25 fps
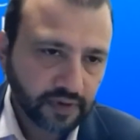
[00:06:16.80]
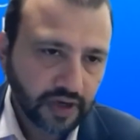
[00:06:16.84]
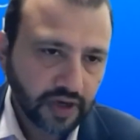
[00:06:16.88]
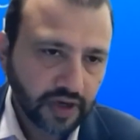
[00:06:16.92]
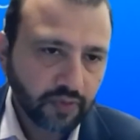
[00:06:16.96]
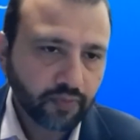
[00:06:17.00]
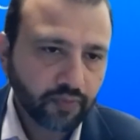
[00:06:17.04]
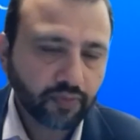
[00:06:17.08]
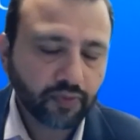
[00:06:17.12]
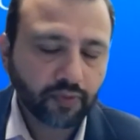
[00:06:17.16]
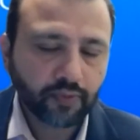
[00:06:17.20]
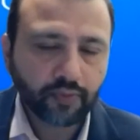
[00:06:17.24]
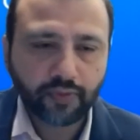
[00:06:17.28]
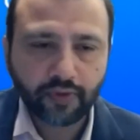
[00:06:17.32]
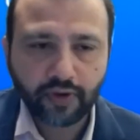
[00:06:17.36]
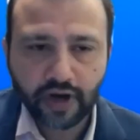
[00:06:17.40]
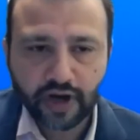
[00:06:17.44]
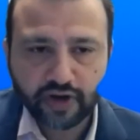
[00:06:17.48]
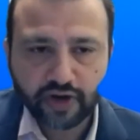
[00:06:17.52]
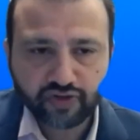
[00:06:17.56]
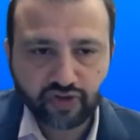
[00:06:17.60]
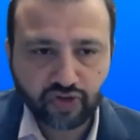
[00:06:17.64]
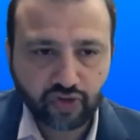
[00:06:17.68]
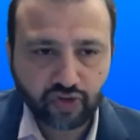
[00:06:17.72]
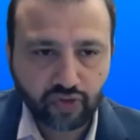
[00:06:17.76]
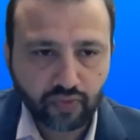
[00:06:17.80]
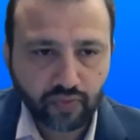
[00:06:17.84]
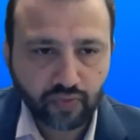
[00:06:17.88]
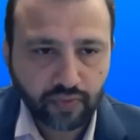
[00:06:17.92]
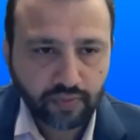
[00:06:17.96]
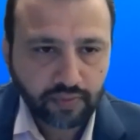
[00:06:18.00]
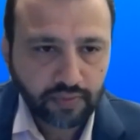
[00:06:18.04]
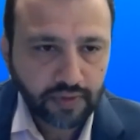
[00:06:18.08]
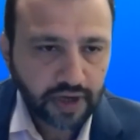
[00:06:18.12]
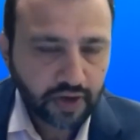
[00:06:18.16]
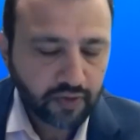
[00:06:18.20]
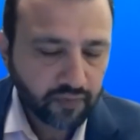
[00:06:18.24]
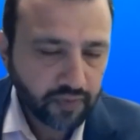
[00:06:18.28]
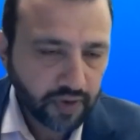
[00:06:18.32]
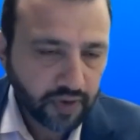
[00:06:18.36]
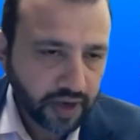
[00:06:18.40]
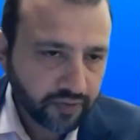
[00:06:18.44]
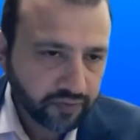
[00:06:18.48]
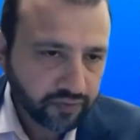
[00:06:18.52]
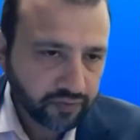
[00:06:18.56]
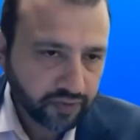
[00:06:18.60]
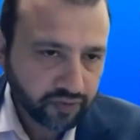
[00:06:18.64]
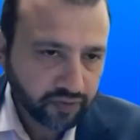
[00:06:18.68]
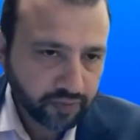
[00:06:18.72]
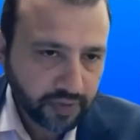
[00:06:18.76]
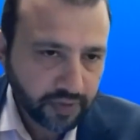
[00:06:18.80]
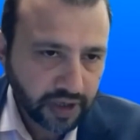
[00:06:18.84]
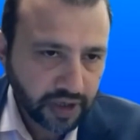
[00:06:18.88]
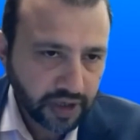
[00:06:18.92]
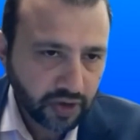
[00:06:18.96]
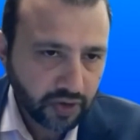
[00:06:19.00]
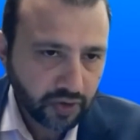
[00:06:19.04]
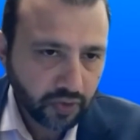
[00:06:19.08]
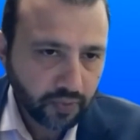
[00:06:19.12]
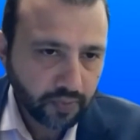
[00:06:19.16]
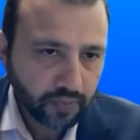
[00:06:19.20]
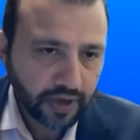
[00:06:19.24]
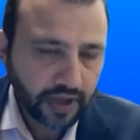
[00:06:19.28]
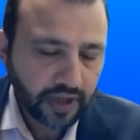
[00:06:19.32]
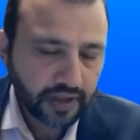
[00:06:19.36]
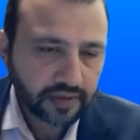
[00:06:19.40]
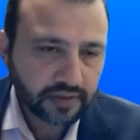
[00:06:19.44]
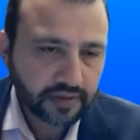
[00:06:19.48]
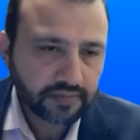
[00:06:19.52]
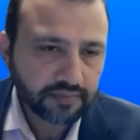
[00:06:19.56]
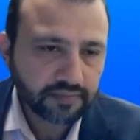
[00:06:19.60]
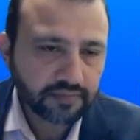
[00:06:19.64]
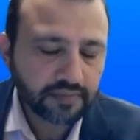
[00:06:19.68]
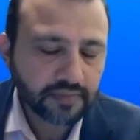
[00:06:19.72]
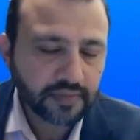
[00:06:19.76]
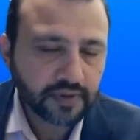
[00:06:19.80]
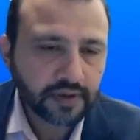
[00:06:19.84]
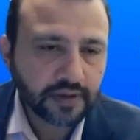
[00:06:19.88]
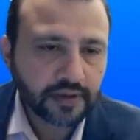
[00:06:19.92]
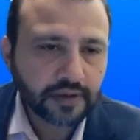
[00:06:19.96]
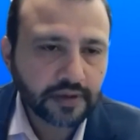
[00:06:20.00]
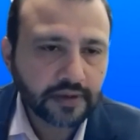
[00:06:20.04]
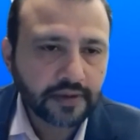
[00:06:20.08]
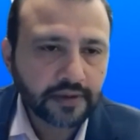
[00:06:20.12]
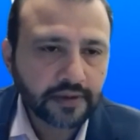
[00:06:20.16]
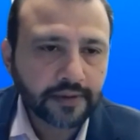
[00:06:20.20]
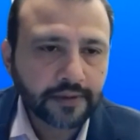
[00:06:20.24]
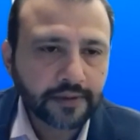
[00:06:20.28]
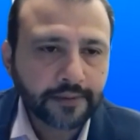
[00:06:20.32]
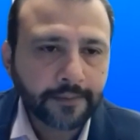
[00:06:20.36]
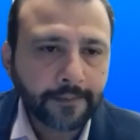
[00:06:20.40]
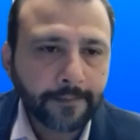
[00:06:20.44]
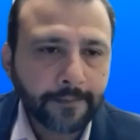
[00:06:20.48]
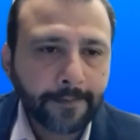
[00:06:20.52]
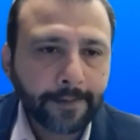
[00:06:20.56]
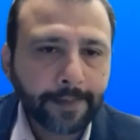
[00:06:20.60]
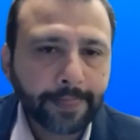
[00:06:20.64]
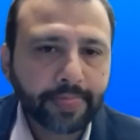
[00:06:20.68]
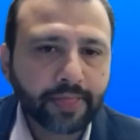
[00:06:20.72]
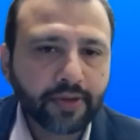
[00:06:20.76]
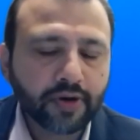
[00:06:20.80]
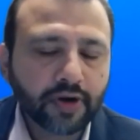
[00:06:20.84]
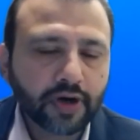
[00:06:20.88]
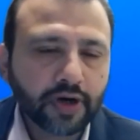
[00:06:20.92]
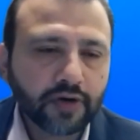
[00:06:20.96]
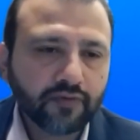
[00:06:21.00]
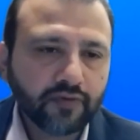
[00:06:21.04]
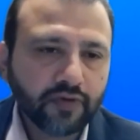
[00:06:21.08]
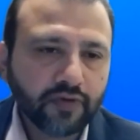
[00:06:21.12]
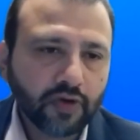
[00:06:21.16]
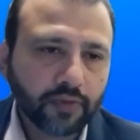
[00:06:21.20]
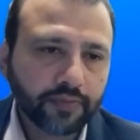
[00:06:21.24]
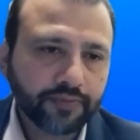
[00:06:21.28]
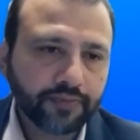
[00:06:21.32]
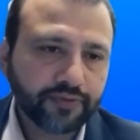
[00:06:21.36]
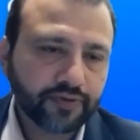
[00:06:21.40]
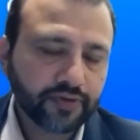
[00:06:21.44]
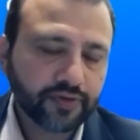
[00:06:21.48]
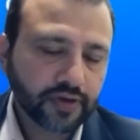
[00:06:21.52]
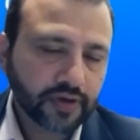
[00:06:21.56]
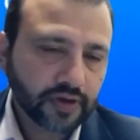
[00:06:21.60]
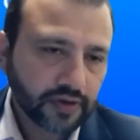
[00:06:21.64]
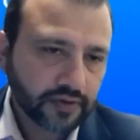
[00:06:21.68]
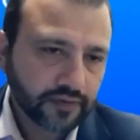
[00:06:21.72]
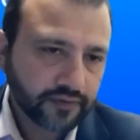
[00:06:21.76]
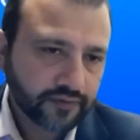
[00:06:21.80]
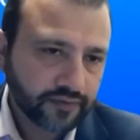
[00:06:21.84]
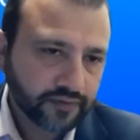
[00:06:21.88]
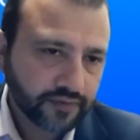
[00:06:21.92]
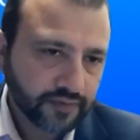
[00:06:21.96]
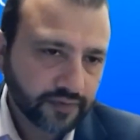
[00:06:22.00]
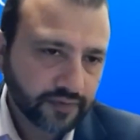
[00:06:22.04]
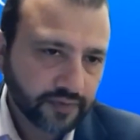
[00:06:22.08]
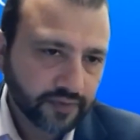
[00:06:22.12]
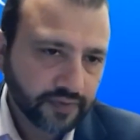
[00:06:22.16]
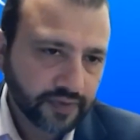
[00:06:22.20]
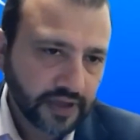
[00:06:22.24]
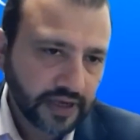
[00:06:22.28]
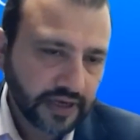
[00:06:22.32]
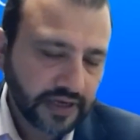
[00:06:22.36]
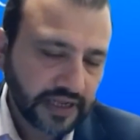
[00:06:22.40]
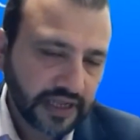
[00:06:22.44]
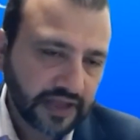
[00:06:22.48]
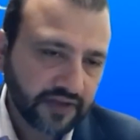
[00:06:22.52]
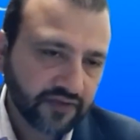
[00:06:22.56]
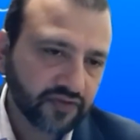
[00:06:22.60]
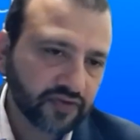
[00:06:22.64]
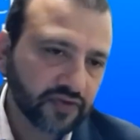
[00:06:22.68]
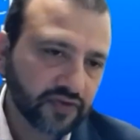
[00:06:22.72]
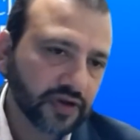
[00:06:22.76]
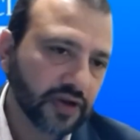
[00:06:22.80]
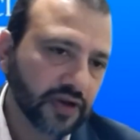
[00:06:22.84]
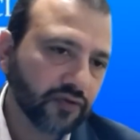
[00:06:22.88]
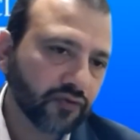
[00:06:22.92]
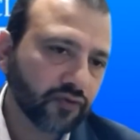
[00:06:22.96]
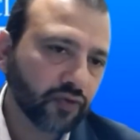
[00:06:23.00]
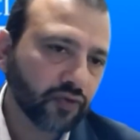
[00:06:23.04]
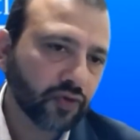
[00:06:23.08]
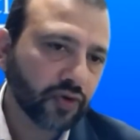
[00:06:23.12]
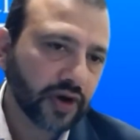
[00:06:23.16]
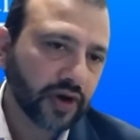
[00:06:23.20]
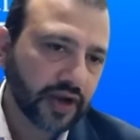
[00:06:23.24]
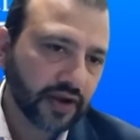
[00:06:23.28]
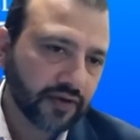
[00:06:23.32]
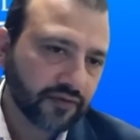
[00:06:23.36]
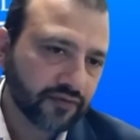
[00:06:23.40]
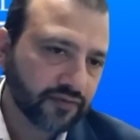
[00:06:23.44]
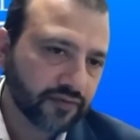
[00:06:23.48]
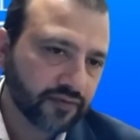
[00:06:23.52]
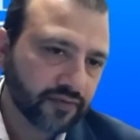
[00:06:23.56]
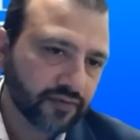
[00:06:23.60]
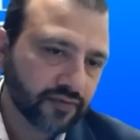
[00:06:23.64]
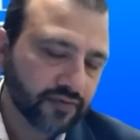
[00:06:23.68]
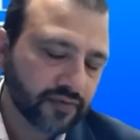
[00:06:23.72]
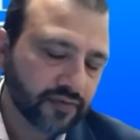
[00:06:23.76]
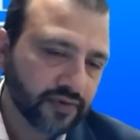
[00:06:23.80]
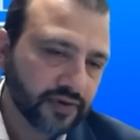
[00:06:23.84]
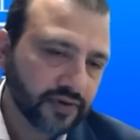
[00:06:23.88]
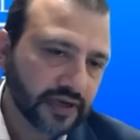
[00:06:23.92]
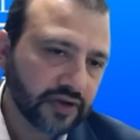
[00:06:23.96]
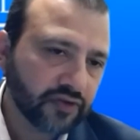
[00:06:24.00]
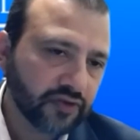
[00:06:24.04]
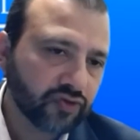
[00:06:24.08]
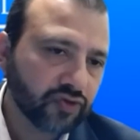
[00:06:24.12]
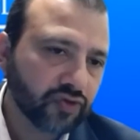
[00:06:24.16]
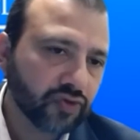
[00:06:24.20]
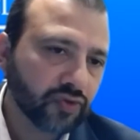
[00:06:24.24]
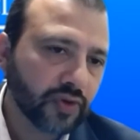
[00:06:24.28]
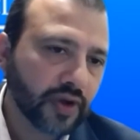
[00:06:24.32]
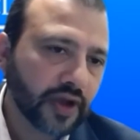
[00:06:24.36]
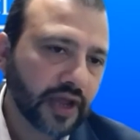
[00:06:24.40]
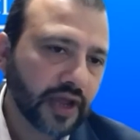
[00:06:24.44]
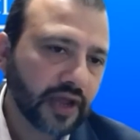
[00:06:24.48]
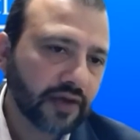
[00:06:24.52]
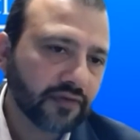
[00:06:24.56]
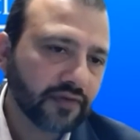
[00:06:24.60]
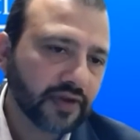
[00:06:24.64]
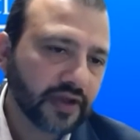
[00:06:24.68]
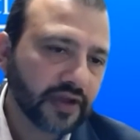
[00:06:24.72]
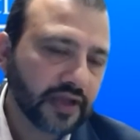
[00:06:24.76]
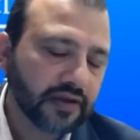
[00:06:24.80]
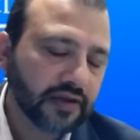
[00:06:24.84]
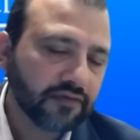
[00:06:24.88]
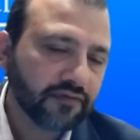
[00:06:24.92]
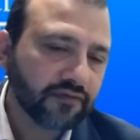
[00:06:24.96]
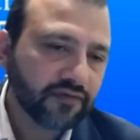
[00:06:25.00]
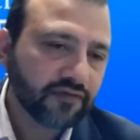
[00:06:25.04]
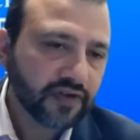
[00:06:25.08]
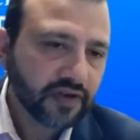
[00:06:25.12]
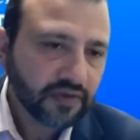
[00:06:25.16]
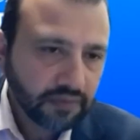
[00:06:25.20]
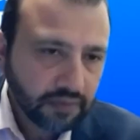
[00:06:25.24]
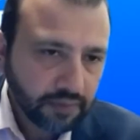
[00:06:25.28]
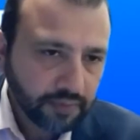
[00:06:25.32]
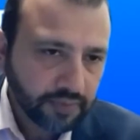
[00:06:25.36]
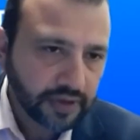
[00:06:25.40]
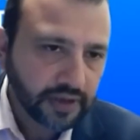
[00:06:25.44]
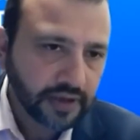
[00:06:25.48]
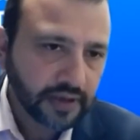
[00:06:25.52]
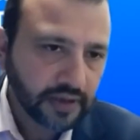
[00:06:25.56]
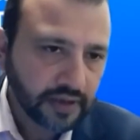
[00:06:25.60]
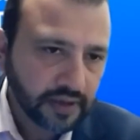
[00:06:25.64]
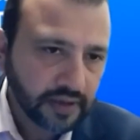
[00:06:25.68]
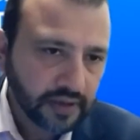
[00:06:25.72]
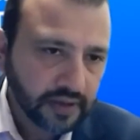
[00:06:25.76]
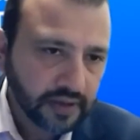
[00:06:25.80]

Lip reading: in progression to advanced risk myeloid neoplasm. Third, we observe that S34F tends to have a favorable